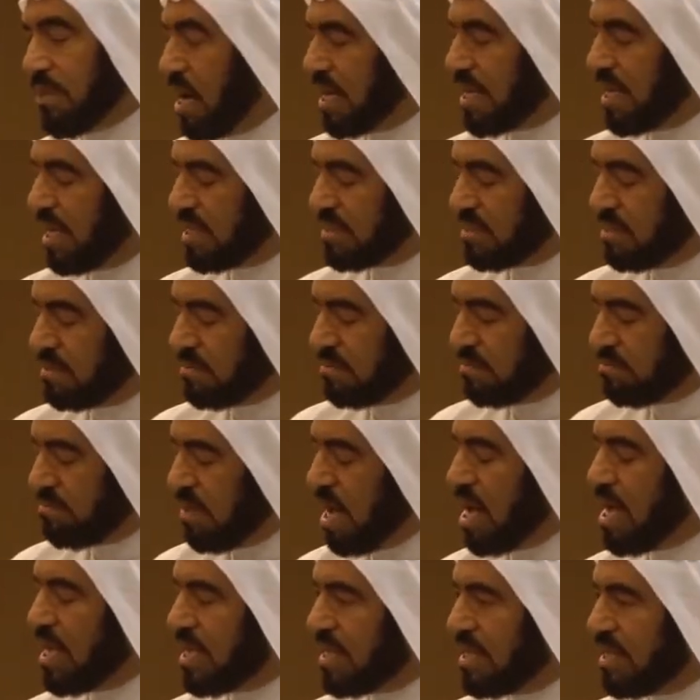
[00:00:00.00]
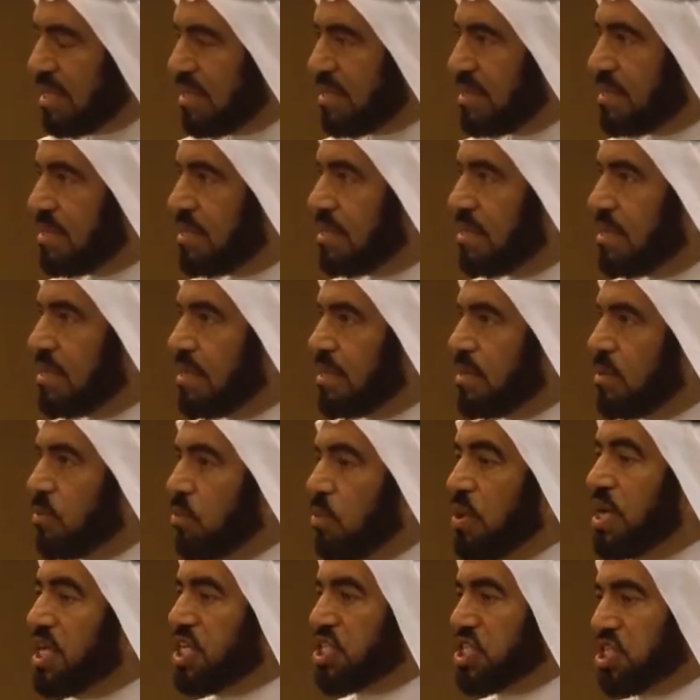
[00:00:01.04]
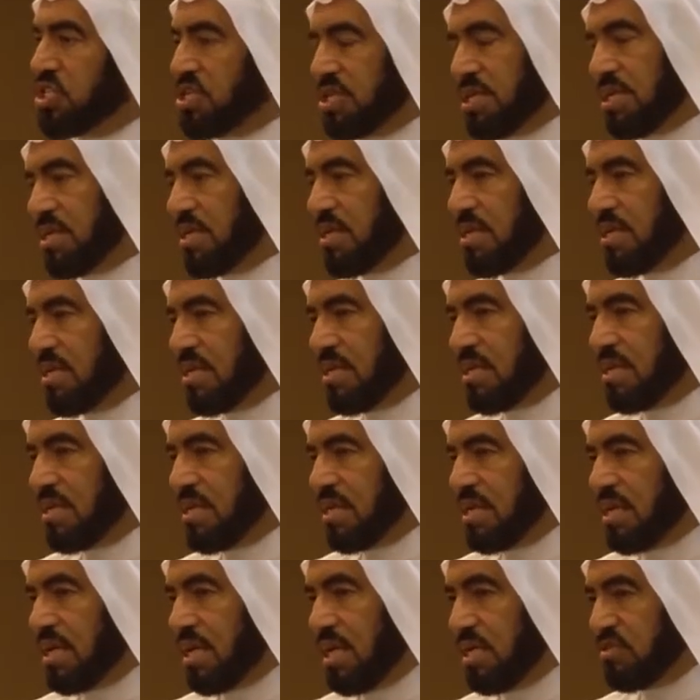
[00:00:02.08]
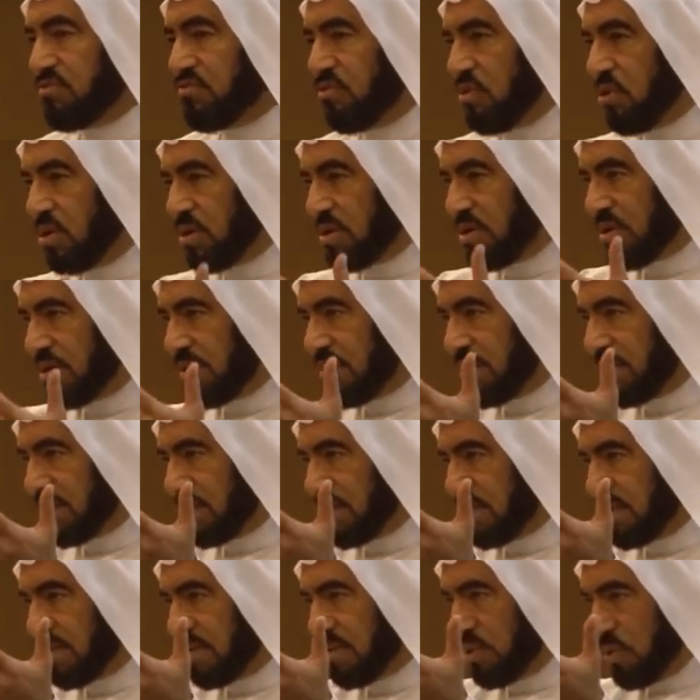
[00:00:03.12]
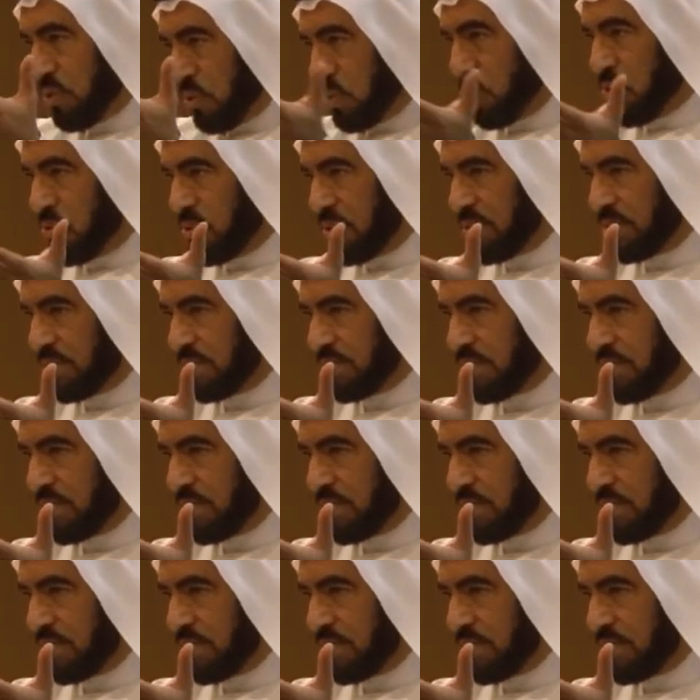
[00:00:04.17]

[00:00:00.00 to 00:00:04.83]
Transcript: My wish is for you,